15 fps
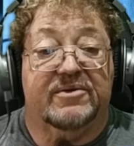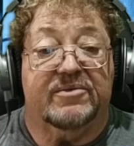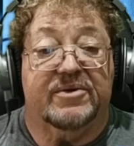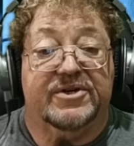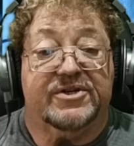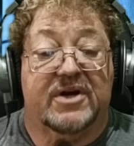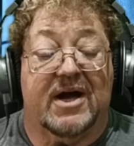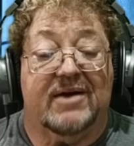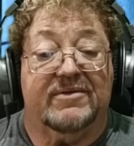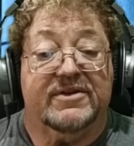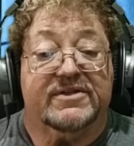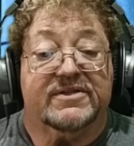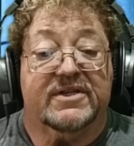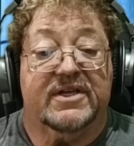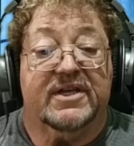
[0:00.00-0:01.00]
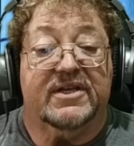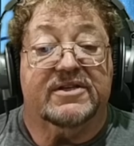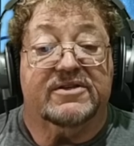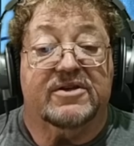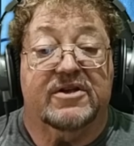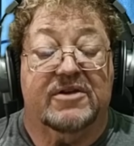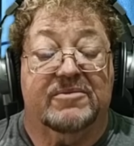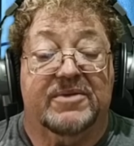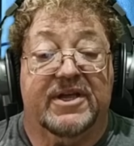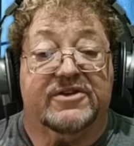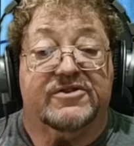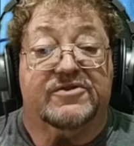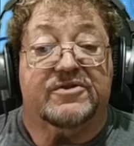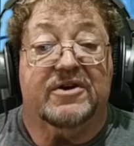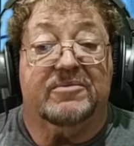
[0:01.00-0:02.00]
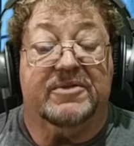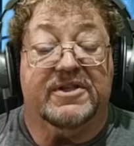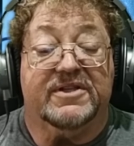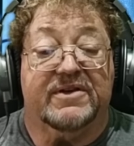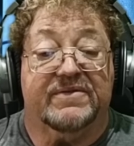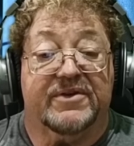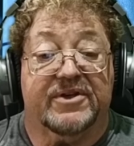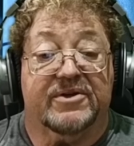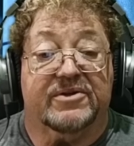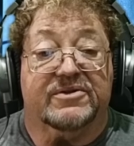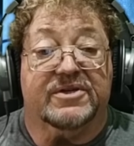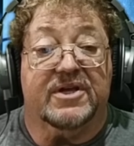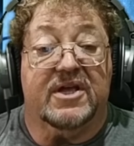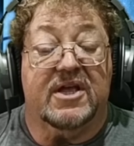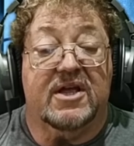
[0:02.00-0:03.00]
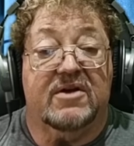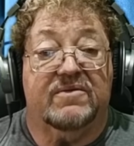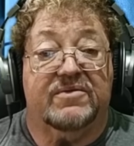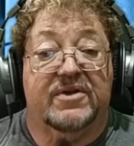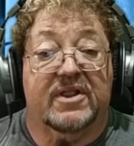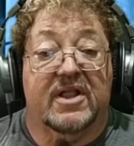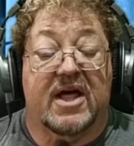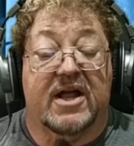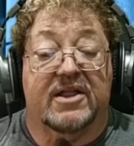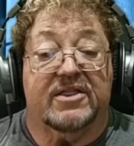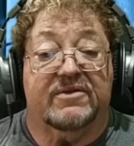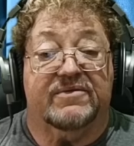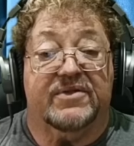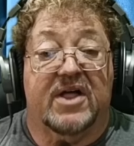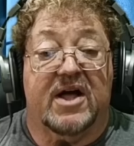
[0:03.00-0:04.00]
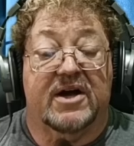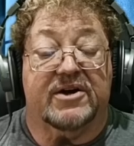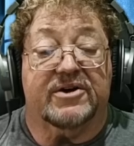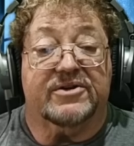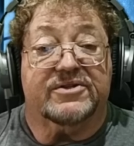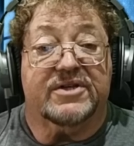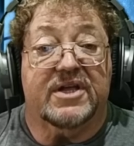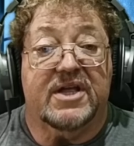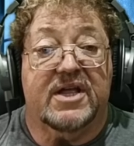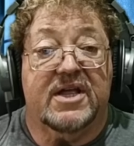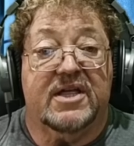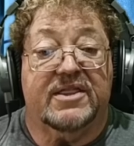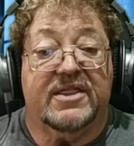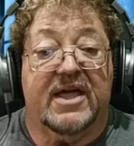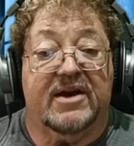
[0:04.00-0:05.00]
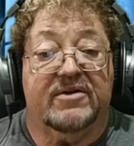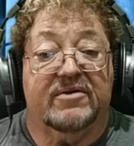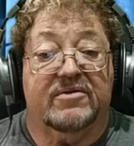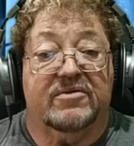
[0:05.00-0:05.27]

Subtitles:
which obviously is going to be extremely difficult for a lot of the vloggers that